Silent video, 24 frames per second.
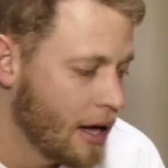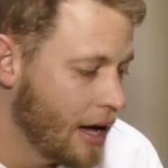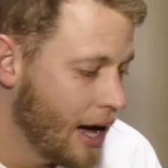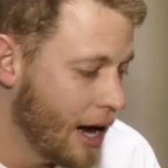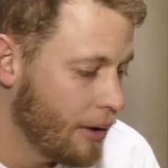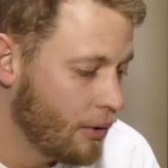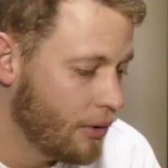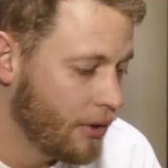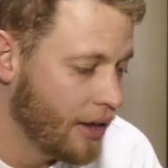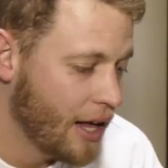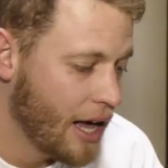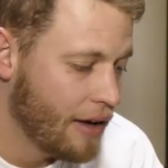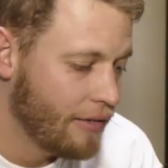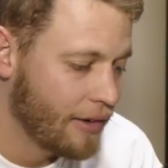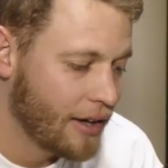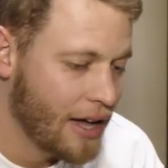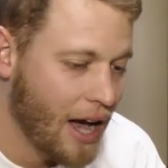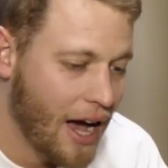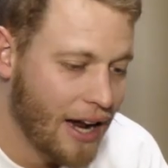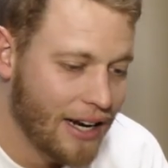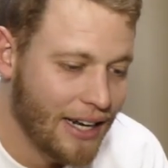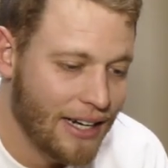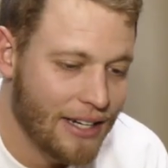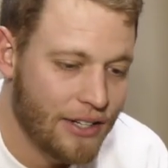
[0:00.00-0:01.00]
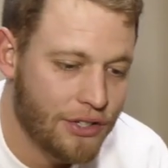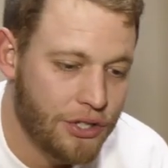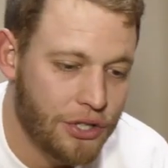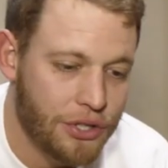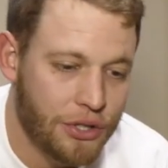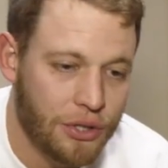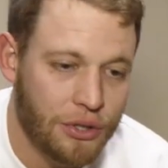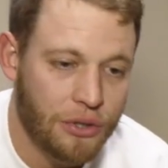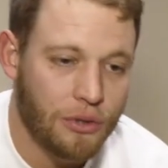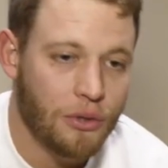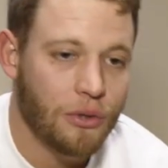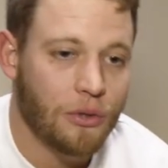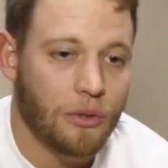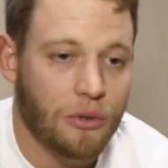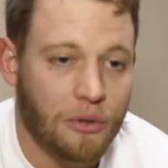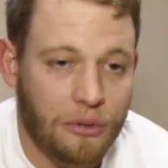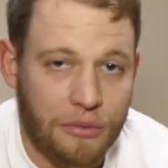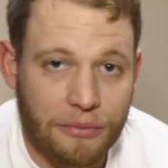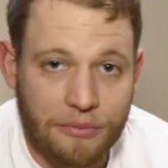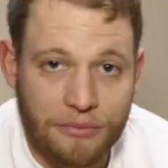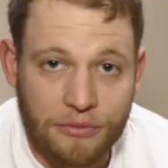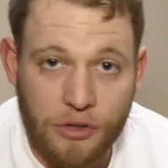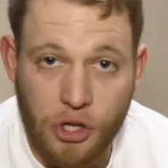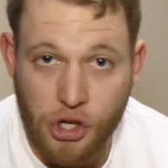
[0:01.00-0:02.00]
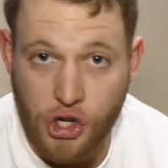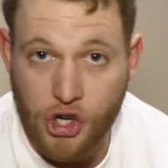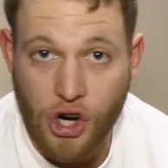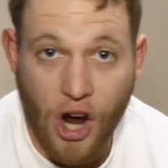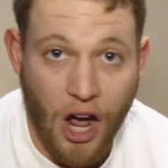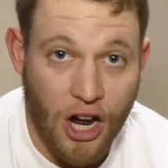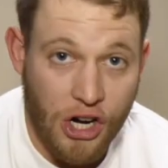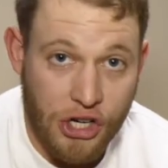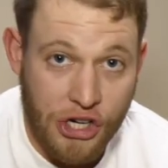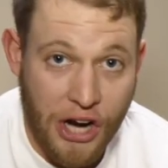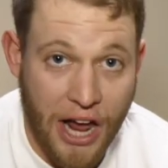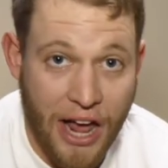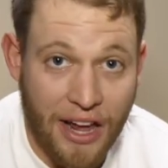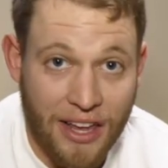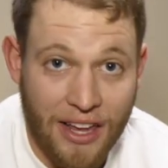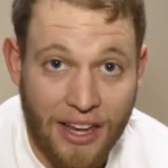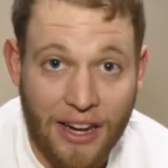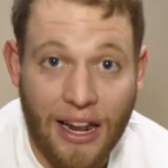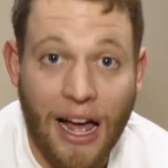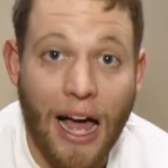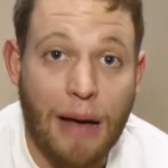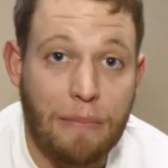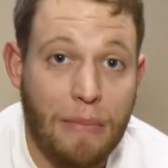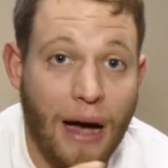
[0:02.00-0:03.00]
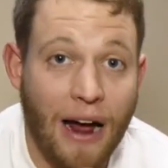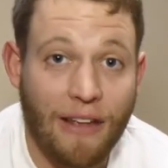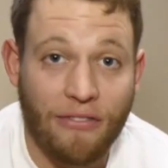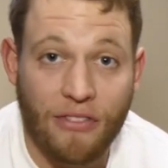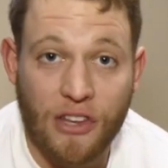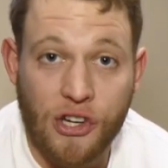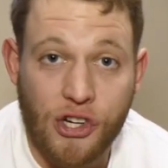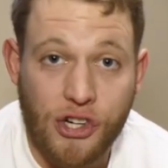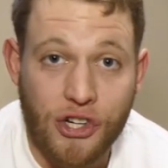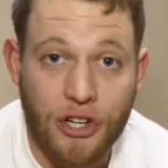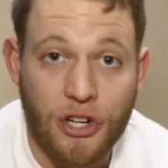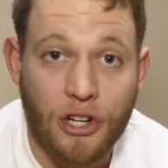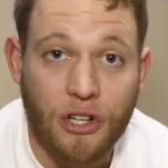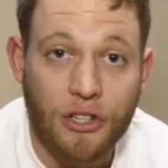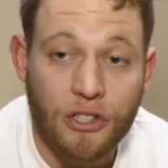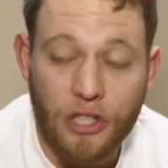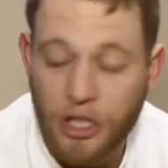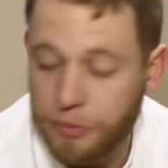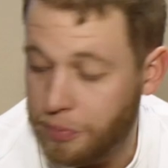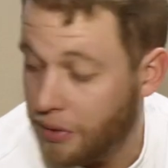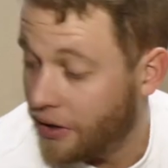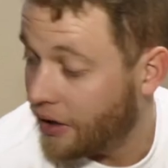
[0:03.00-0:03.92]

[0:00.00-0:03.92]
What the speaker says: I really haven't gotten into jaw jacking. I might this year just